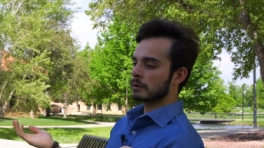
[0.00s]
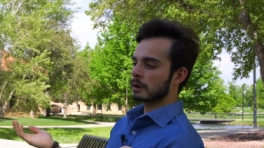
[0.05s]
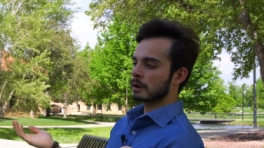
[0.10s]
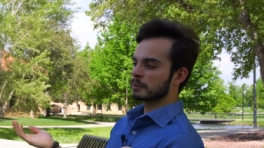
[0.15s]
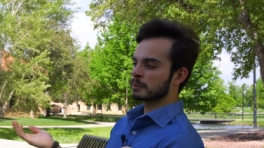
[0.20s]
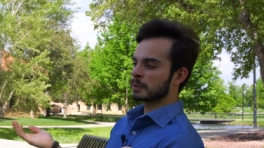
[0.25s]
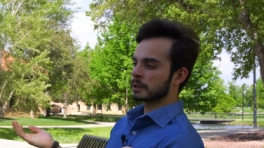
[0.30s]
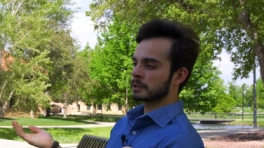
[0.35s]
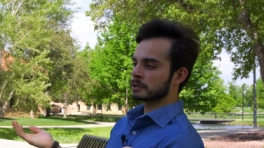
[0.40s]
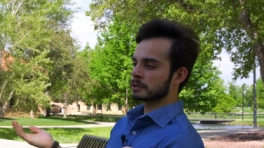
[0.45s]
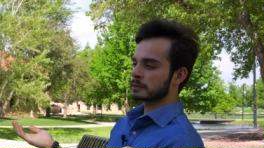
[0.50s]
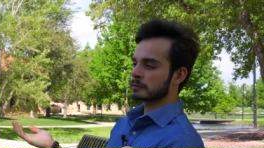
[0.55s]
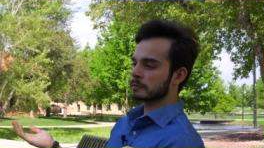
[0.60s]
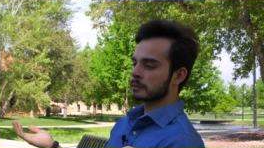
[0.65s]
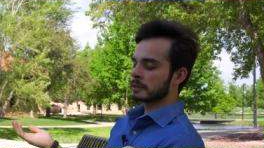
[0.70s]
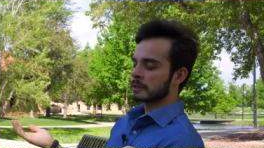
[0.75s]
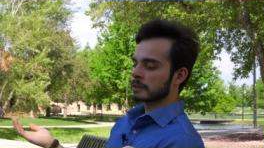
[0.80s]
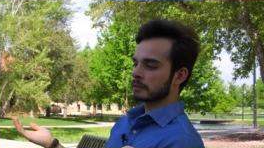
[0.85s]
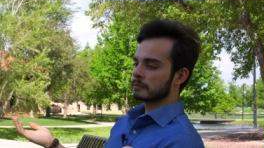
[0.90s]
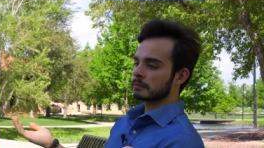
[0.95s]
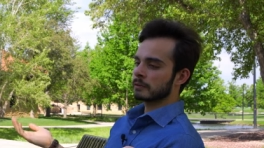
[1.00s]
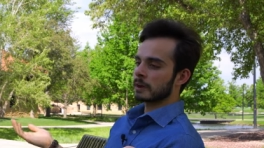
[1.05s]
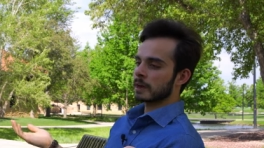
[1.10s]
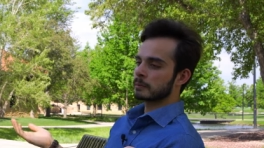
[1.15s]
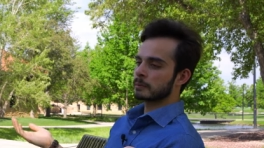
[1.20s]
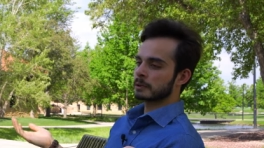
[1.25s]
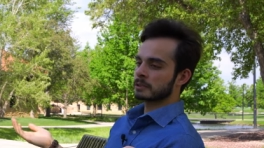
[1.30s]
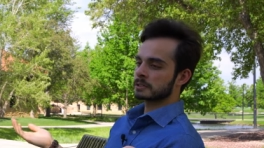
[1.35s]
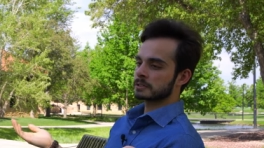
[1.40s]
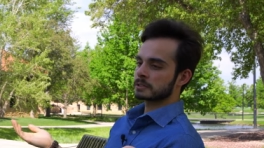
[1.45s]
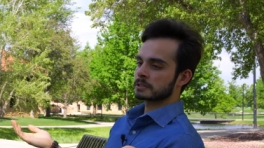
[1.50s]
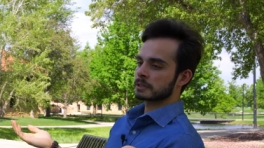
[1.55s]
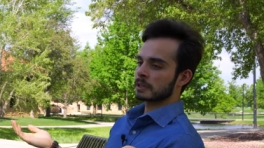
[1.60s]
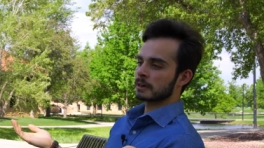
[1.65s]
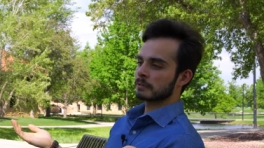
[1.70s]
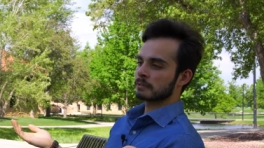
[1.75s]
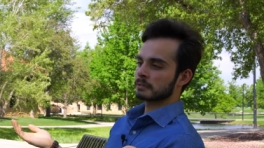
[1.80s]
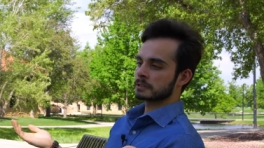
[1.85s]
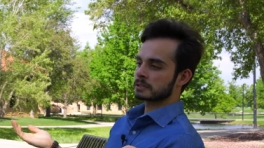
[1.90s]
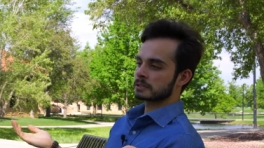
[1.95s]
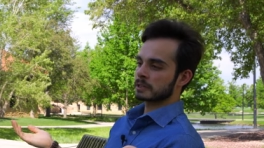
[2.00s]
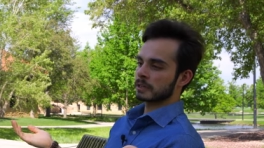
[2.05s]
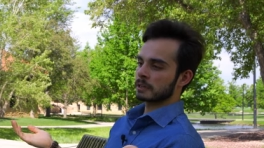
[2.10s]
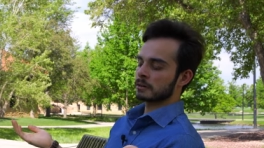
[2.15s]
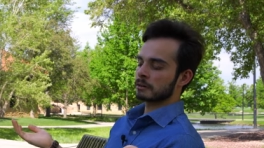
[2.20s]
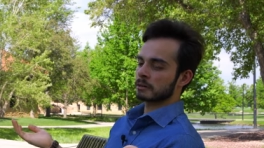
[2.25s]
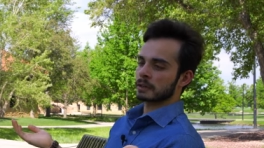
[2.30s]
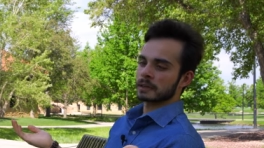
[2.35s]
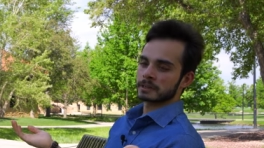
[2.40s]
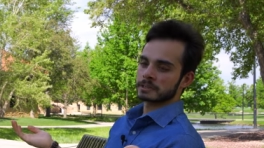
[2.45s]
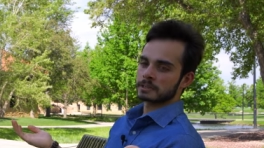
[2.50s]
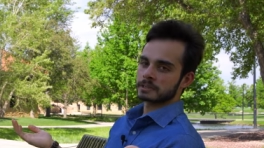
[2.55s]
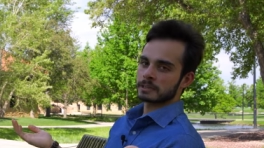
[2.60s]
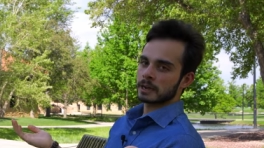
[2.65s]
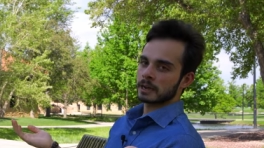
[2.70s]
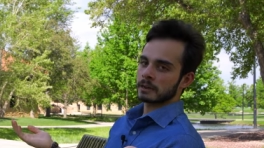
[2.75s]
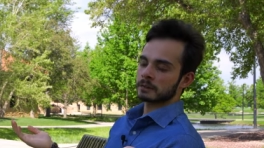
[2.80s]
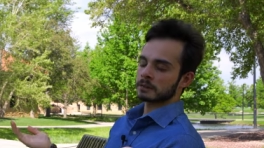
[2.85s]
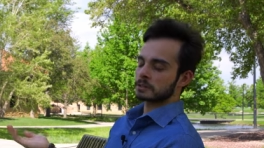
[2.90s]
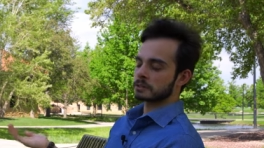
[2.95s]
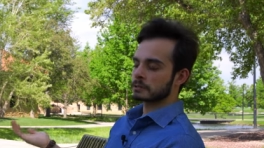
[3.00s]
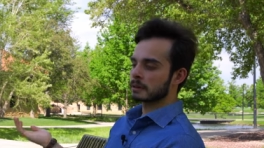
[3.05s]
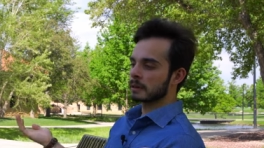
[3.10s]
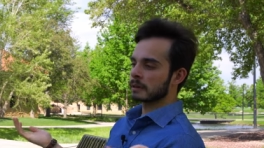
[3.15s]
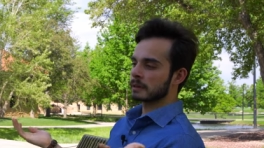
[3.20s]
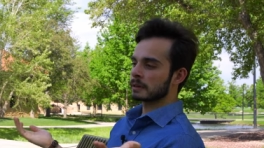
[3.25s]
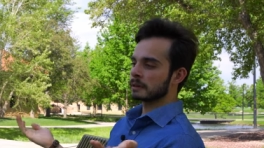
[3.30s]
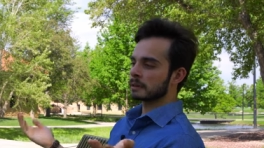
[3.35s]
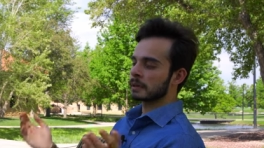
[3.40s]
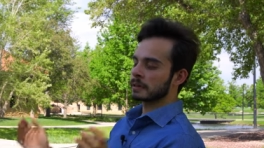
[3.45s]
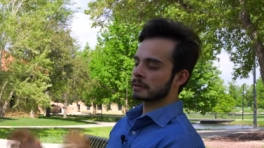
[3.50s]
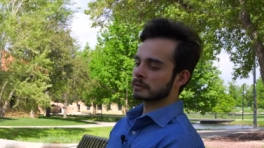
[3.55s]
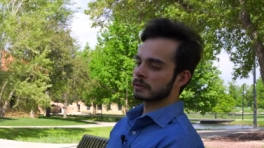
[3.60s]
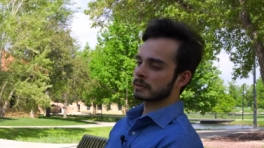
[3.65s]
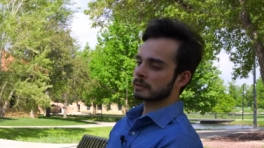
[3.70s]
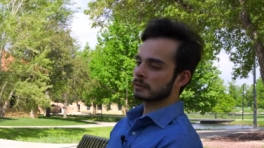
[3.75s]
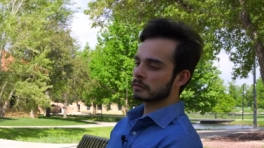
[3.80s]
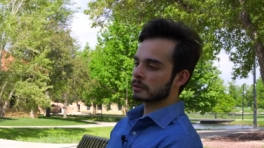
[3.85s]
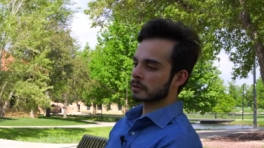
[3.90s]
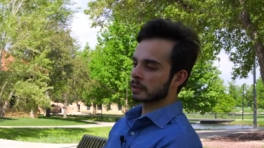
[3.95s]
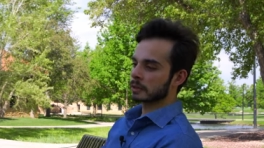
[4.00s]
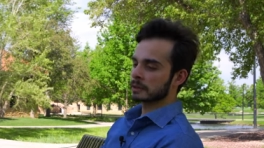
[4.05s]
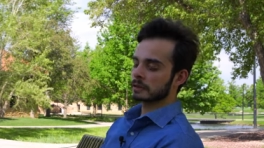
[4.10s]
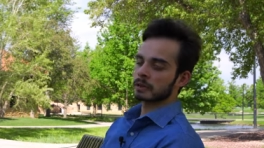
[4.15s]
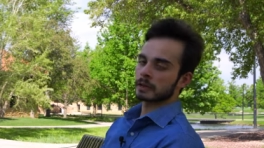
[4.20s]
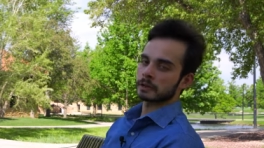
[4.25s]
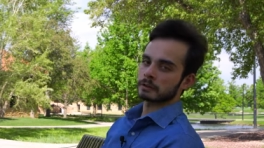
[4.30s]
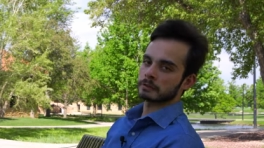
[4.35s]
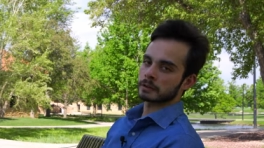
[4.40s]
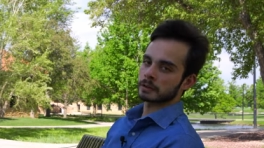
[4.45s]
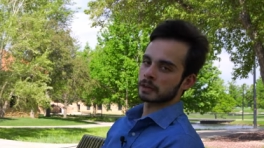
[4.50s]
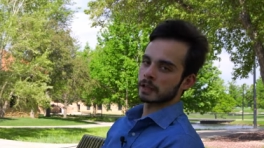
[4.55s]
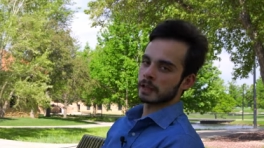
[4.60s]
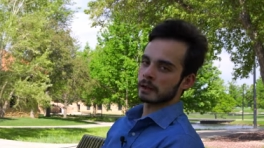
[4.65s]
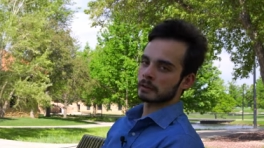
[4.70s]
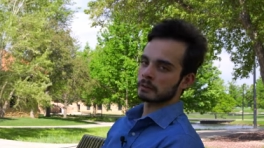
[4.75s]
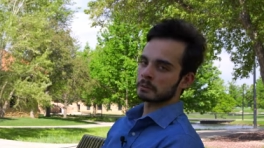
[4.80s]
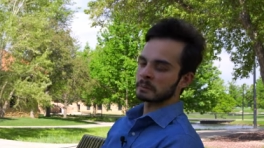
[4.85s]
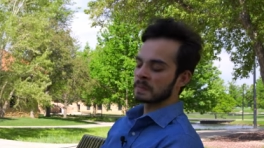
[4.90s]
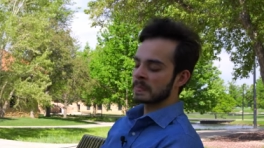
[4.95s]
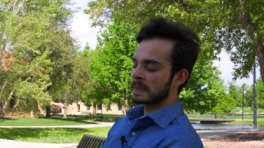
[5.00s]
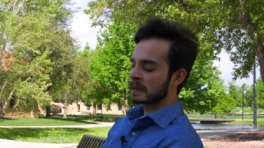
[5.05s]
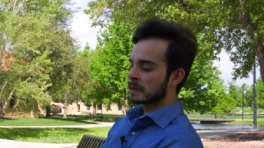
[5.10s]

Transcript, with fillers: on a bunch of vibrant stuff and say you're like stylish, right? And like, then you look like kind of a clown.